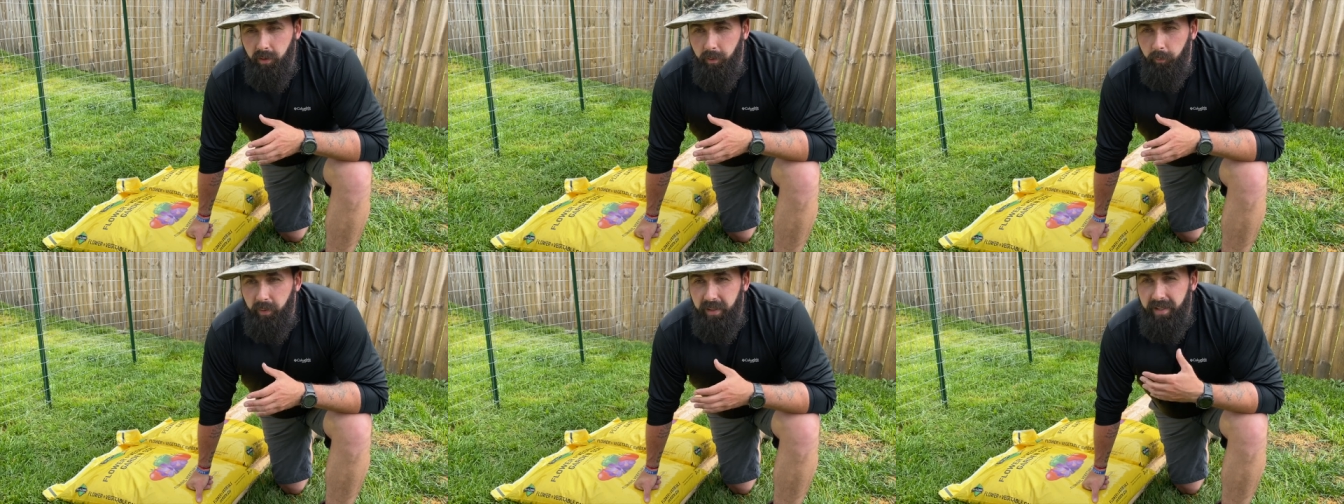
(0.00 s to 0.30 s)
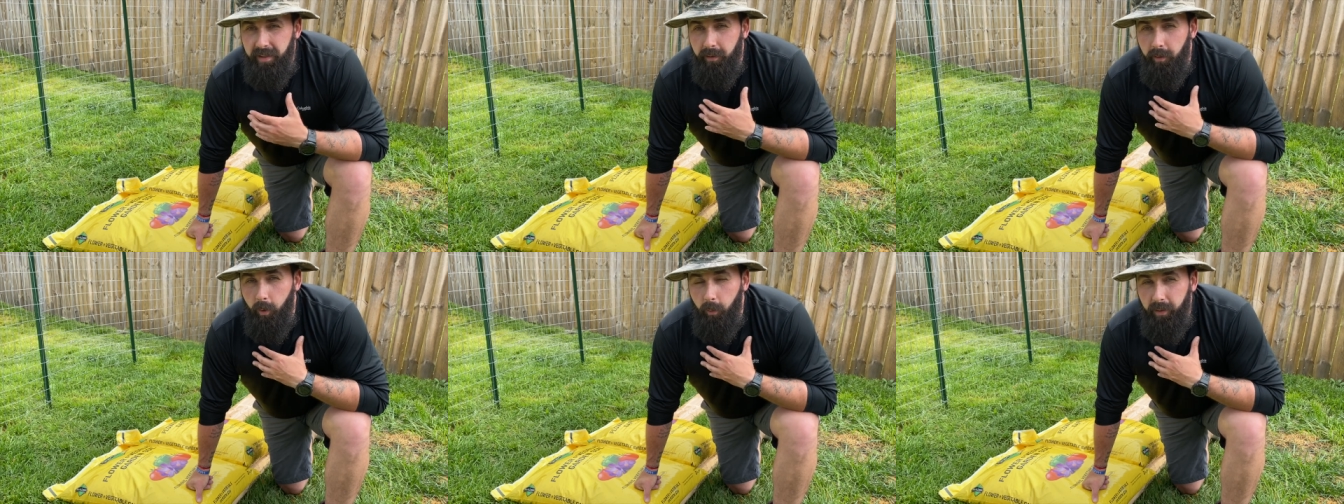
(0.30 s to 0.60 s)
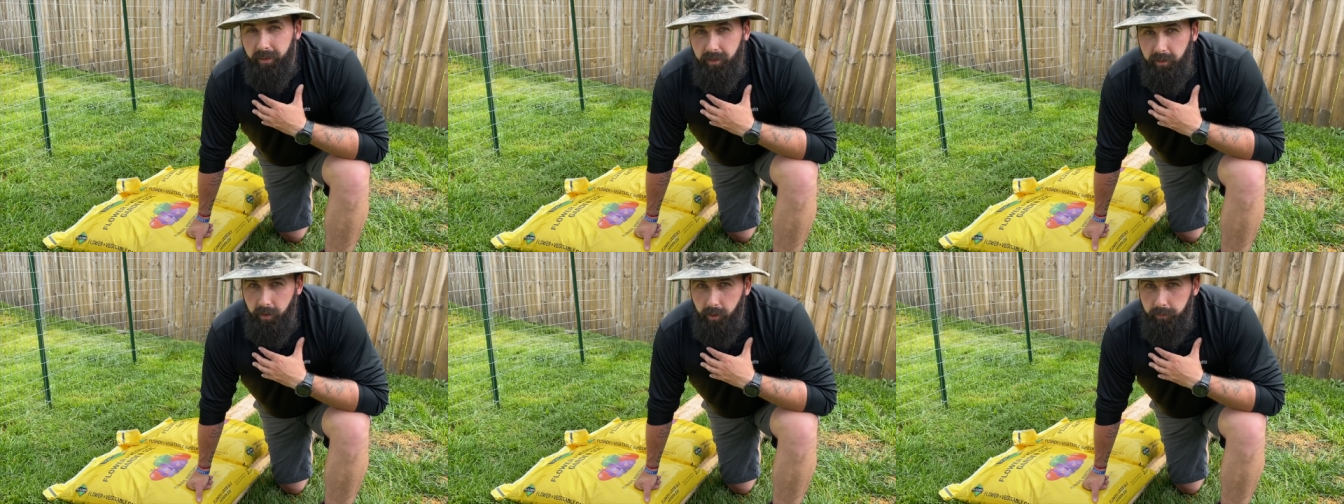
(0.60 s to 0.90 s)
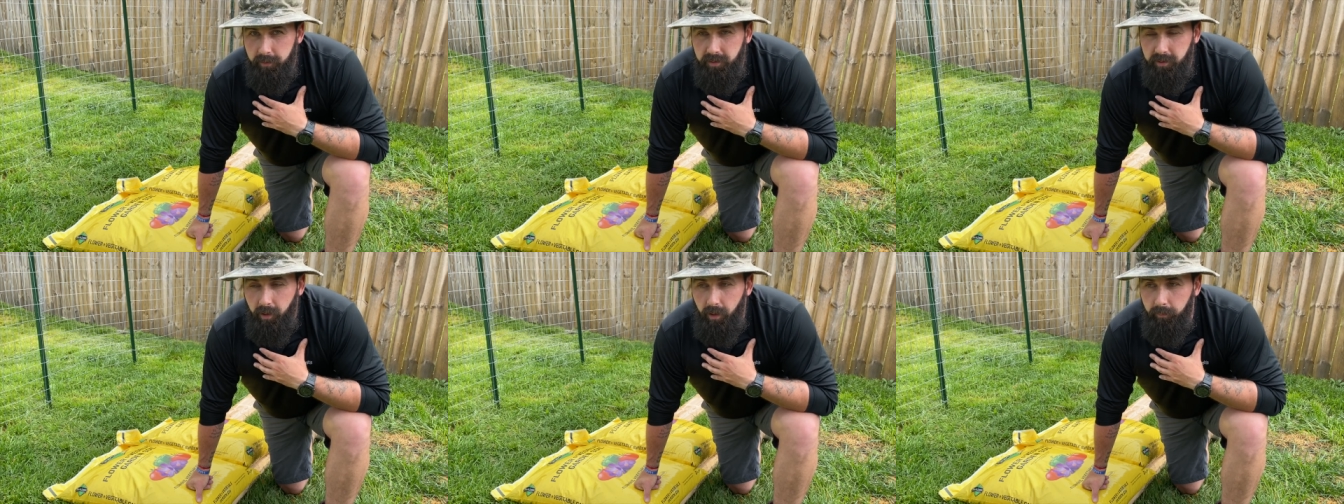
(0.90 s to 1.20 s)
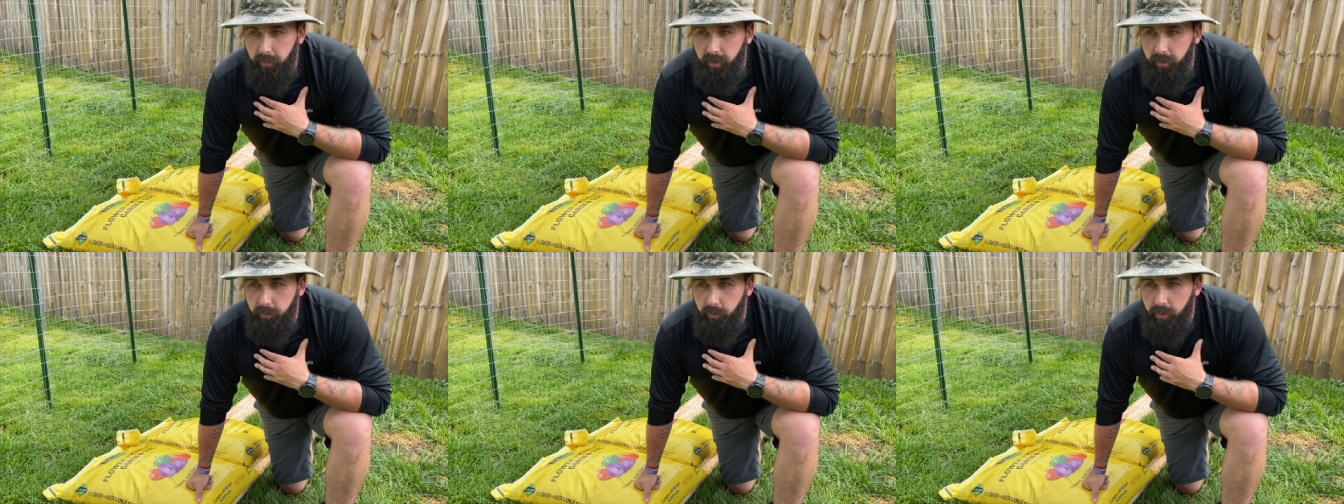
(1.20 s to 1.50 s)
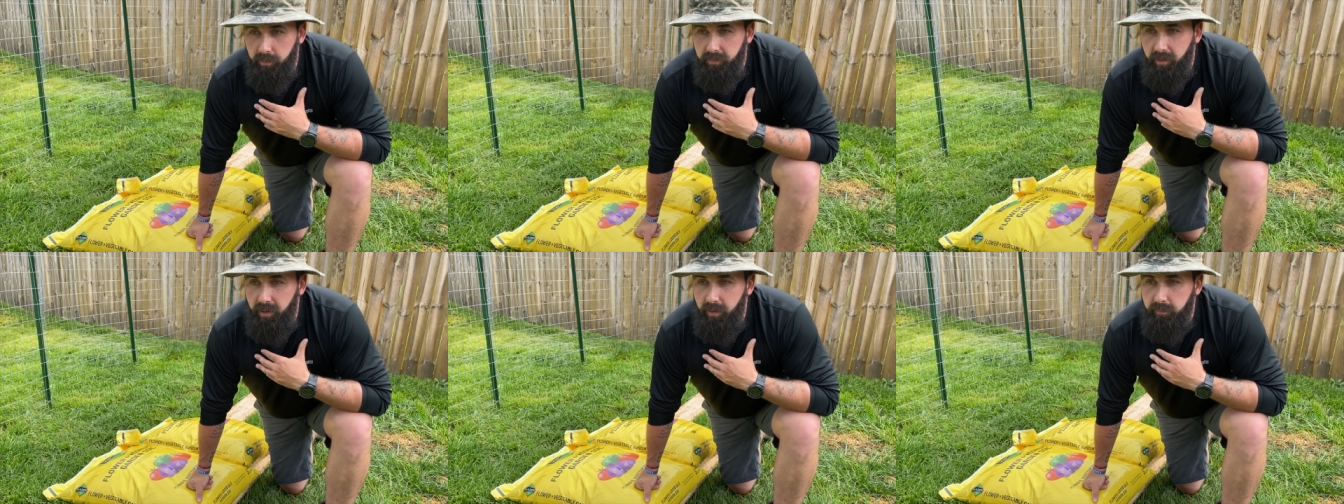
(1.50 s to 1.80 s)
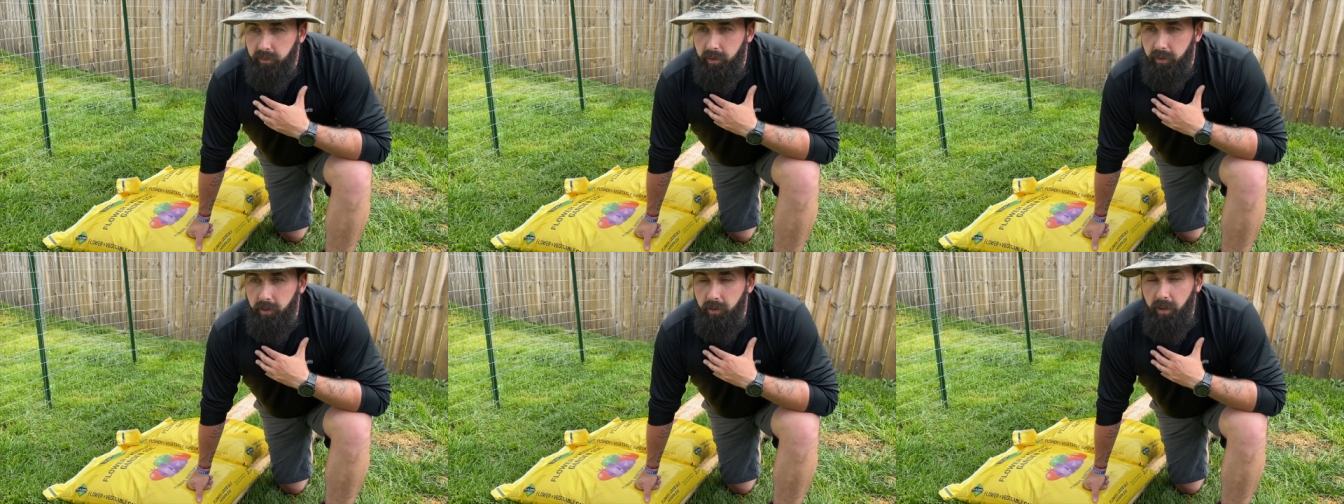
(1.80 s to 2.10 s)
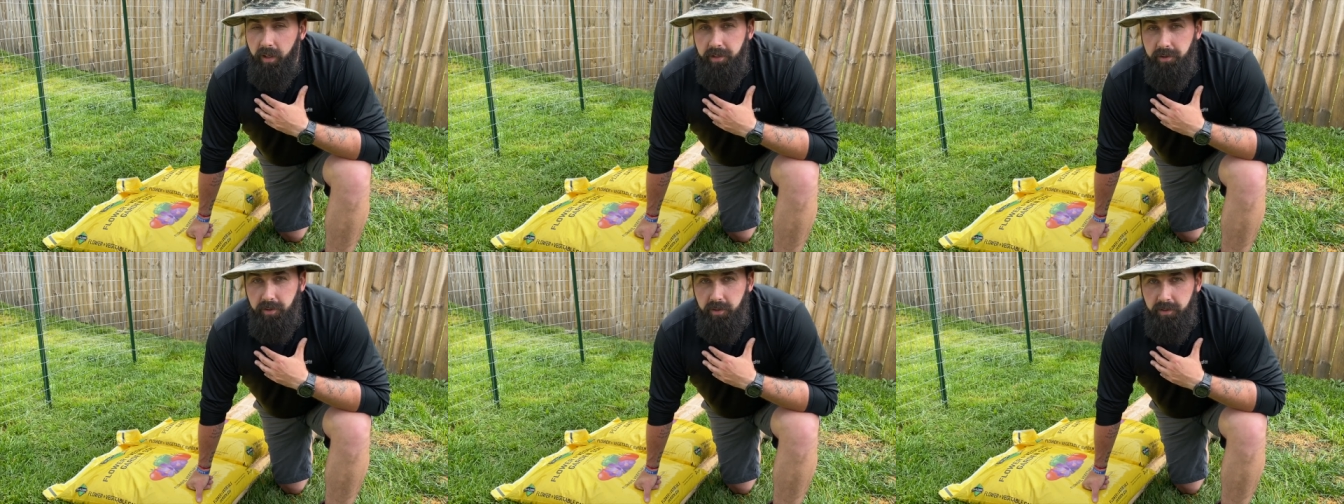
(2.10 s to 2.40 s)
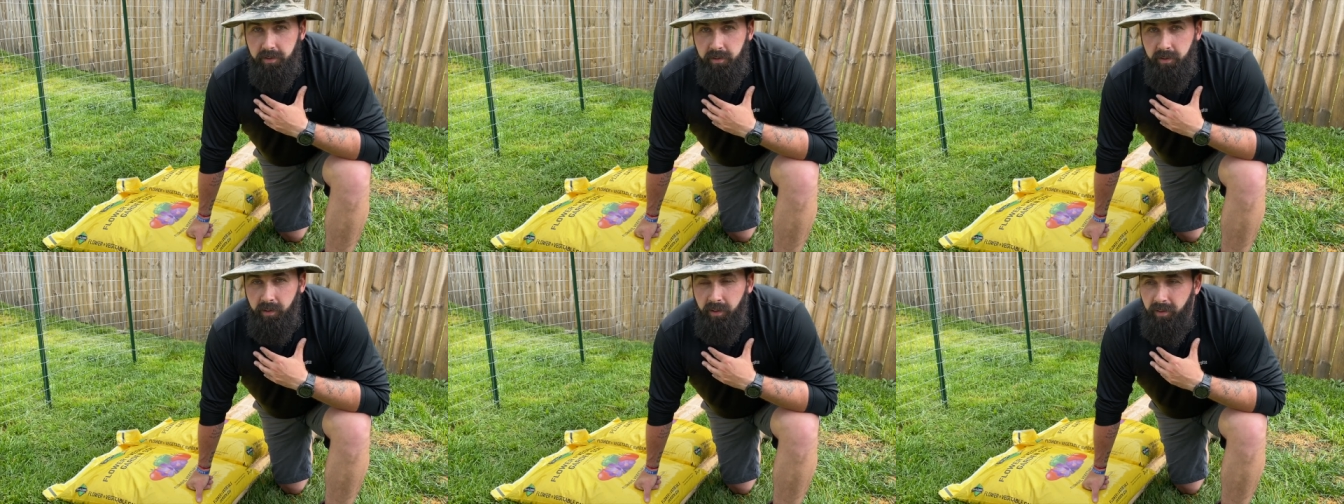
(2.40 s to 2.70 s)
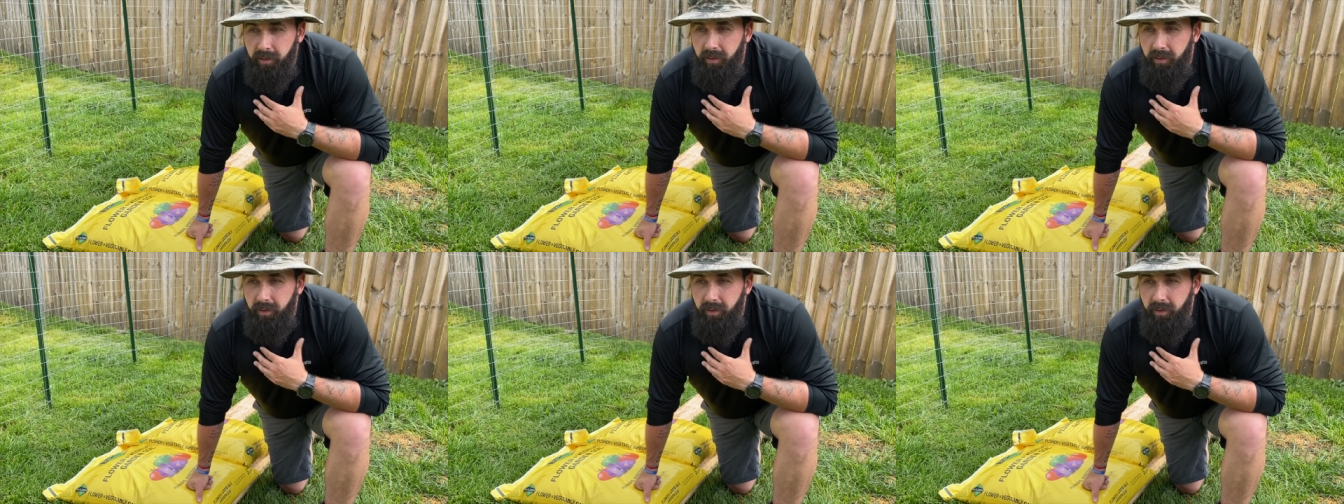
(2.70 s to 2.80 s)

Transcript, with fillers: now we had no idea that was coming and we're very, very gracious.